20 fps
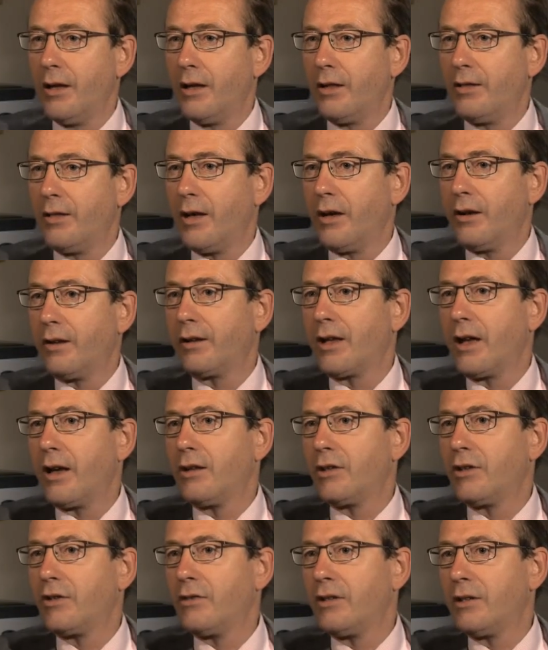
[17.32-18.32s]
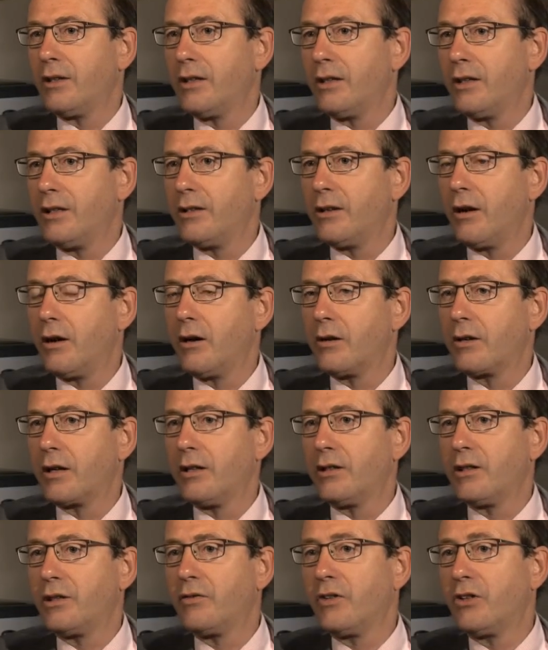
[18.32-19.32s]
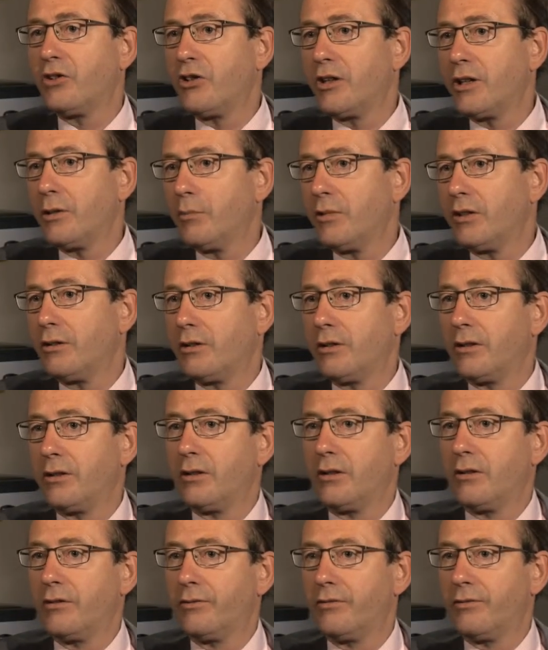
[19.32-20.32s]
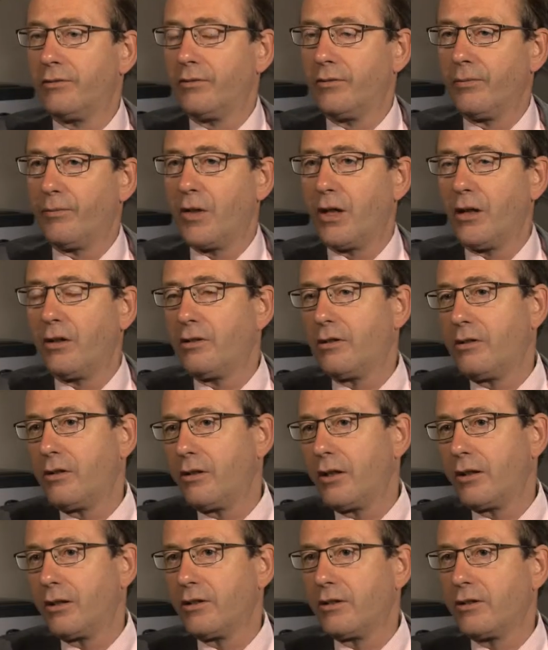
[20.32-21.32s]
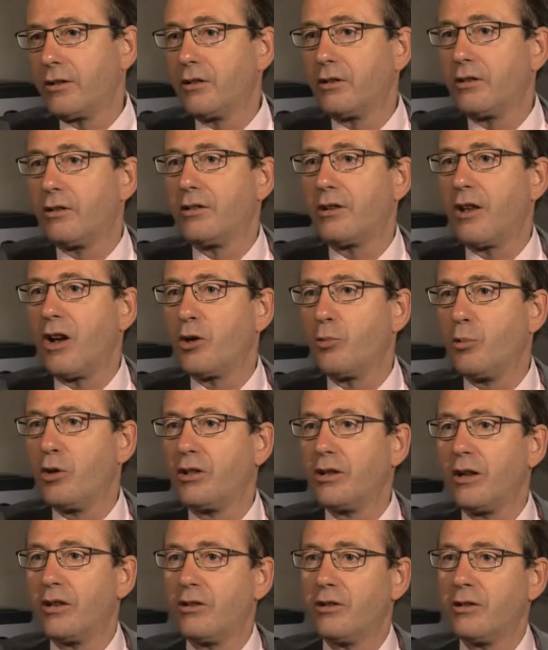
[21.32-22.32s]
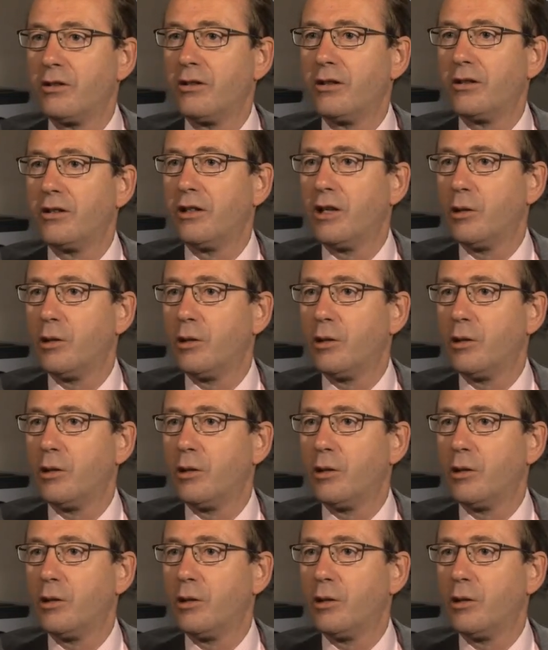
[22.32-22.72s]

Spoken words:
and that accounts for the targets for treatment of things such as hypertension and